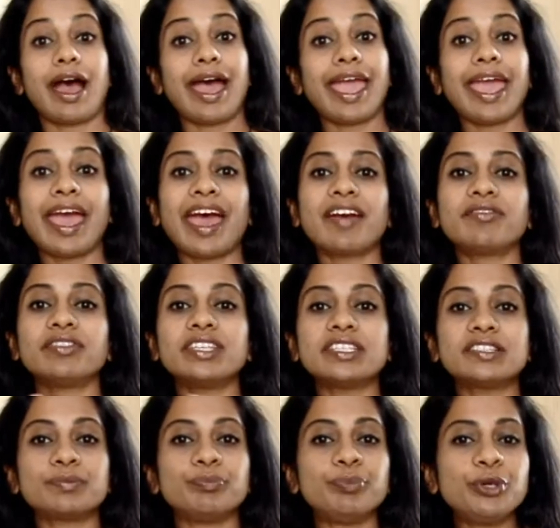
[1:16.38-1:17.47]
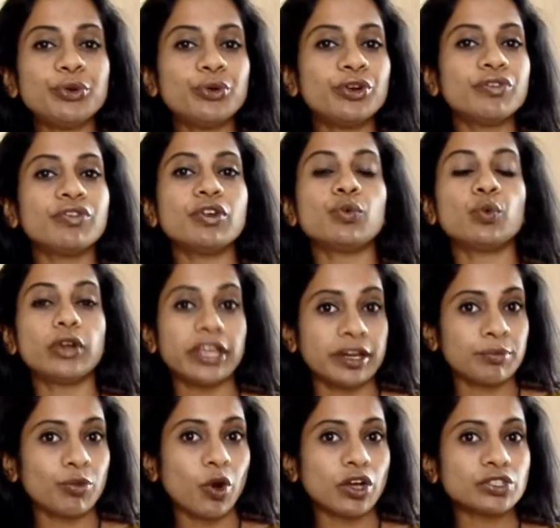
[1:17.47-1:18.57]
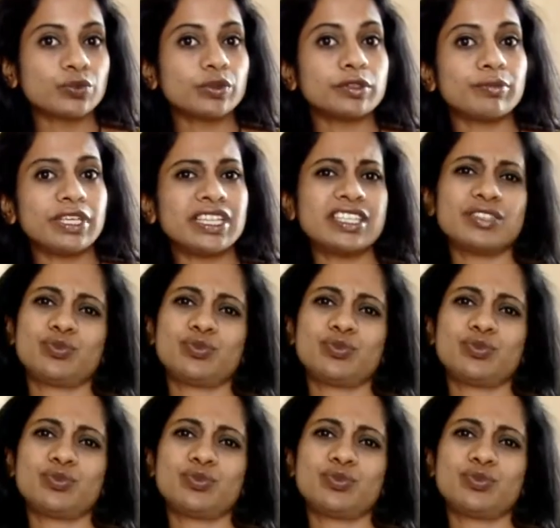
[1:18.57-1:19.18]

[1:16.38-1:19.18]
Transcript: I have this beautiful wooden box with me.